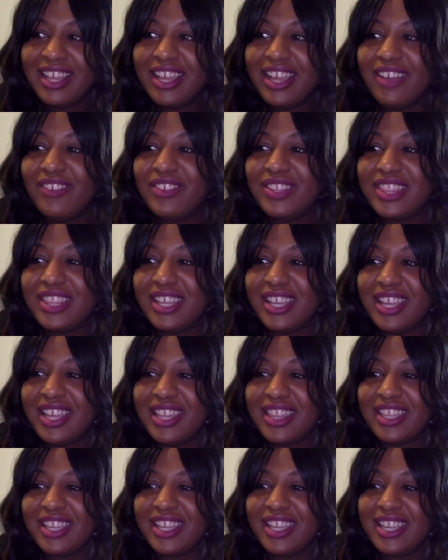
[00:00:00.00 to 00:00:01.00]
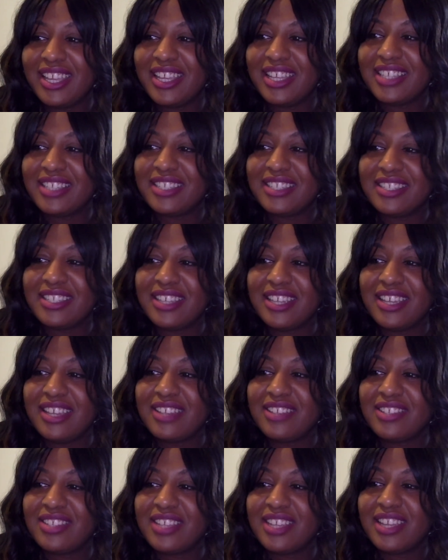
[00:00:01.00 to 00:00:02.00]
with the other hens and
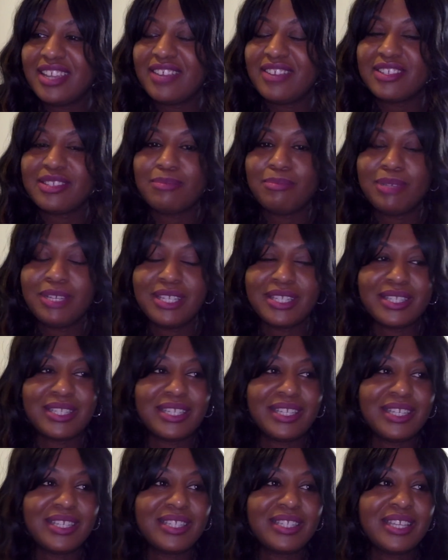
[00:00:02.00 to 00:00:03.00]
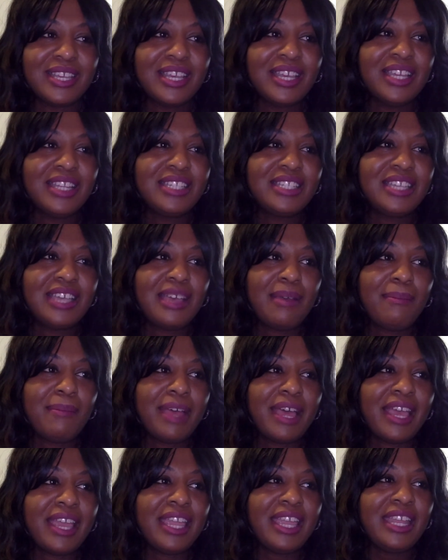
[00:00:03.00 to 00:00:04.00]
tell Sierra's business. Talking
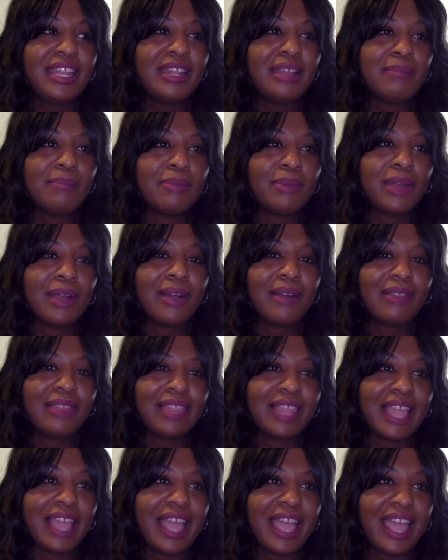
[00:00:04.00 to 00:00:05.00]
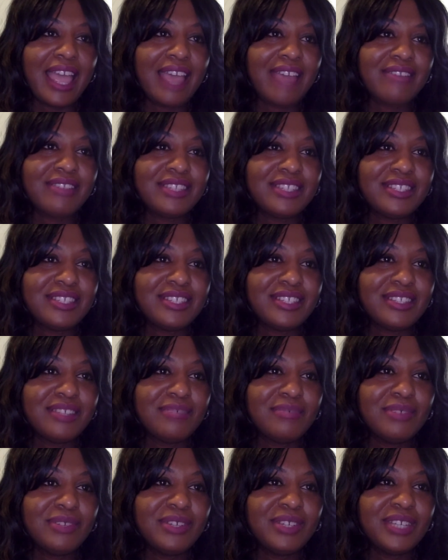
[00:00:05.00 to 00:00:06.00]
about he done brought lives into the
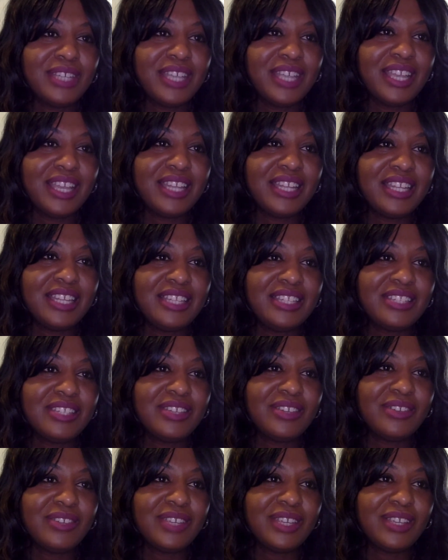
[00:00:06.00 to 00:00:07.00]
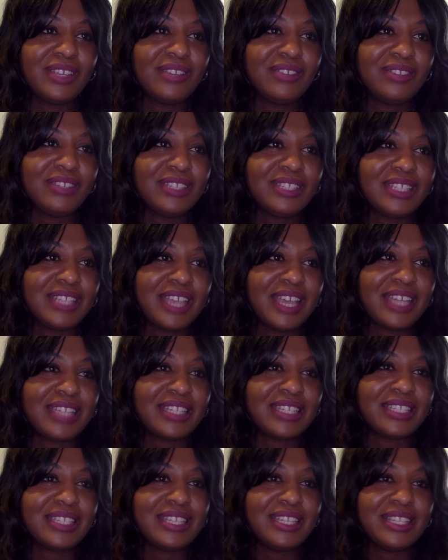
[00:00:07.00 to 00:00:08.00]
world. Yeah, and then Tokyo decided
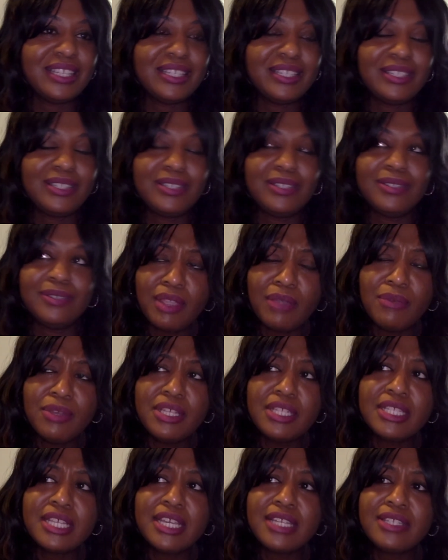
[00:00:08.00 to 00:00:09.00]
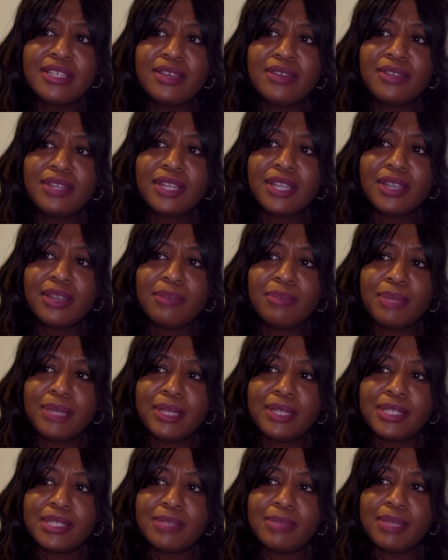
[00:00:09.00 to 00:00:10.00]
to tell it too. We'll say Tokyo
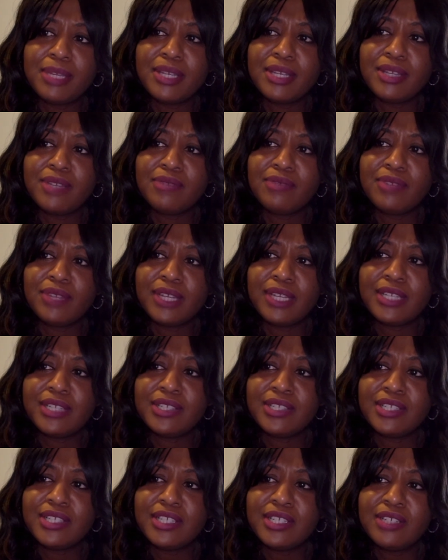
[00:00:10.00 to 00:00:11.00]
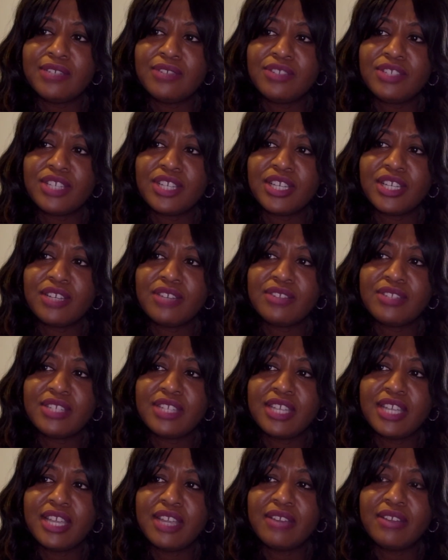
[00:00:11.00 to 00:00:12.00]
appears to be a good friend because she did go check on
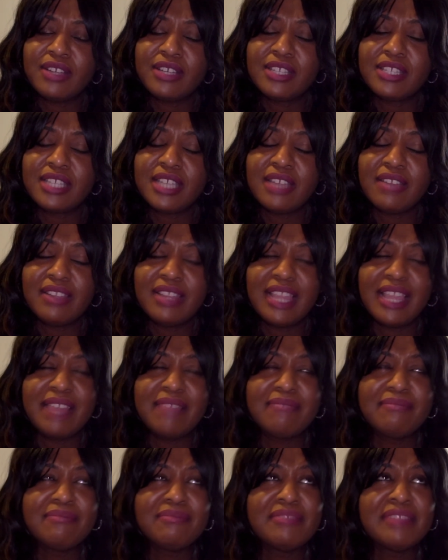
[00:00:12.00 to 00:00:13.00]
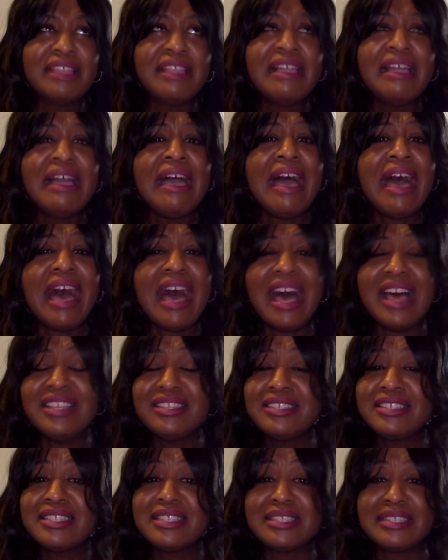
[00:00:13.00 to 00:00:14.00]
Sierra. Because Sierra like, I
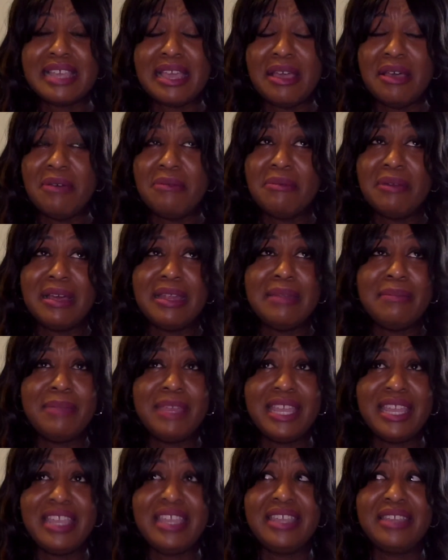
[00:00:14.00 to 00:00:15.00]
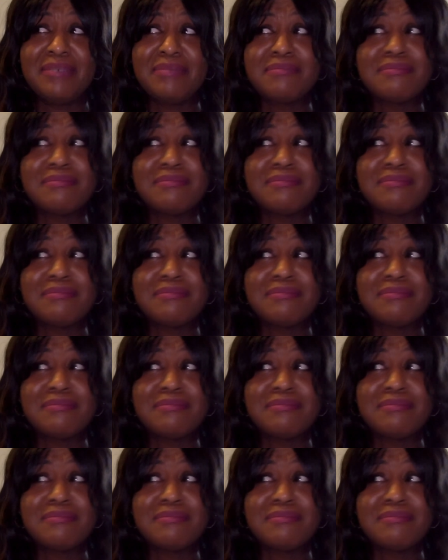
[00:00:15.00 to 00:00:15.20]
just don't want to be